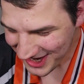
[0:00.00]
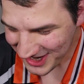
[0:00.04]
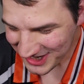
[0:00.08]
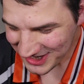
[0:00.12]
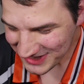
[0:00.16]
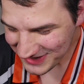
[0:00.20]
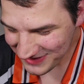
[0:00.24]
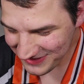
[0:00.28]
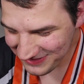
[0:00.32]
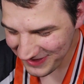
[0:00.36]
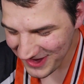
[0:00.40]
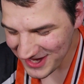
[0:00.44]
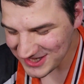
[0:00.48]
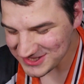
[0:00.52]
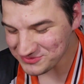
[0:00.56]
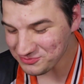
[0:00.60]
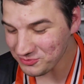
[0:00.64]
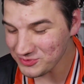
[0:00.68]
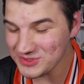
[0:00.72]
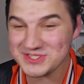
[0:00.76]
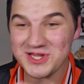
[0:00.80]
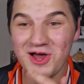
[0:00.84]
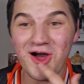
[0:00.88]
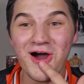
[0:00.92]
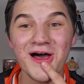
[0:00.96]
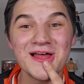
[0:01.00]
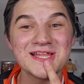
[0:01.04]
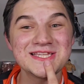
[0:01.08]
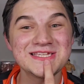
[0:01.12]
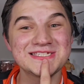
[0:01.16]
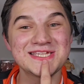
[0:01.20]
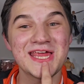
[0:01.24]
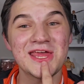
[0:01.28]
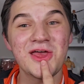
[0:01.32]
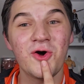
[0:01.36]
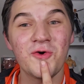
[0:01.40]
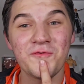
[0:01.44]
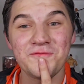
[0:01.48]
This was on
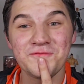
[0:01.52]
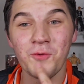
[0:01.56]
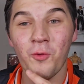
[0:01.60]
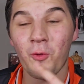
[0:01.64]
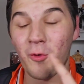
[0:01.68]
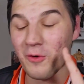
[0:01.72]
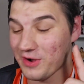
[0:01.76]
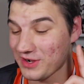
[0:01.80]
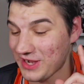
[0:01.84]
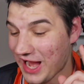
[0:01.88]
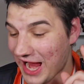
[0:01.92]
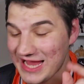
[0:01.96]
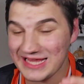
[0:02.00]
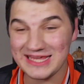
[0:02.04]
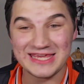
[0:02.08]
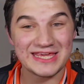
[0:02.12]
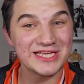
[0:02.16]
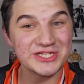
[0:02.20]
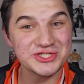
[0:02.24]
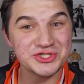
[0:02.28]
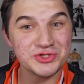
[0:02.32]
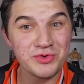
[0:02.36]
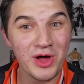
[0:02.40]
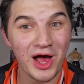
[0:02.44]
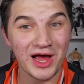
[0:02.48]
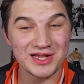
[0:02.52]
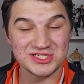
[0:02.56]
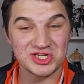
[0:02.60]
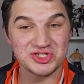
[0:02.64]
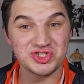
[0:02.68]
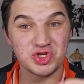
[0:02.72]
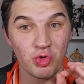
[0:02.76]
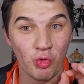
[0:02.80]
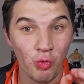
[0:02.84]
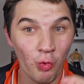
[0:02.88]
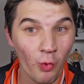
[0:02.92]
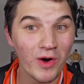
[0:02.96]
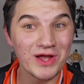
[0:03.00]
sale for, I kid you not,
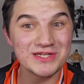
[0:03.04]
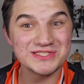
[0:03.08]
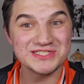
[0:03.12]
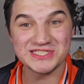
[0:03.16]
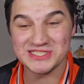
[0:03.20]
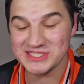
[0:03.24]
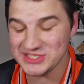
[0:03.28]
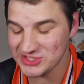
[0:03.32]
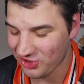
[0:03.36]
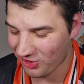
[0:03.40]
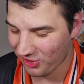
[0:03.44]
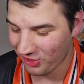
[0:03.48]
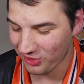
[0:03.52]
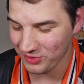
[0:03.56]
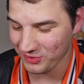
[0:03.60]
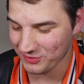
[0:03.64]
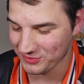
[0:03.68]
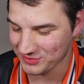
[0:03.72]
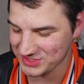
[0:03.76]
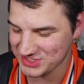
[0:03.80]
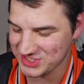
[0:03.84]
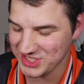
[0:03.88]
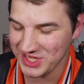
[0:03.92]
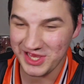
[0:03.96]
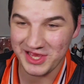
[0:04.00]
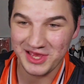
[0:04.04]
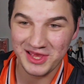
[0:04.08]
$20.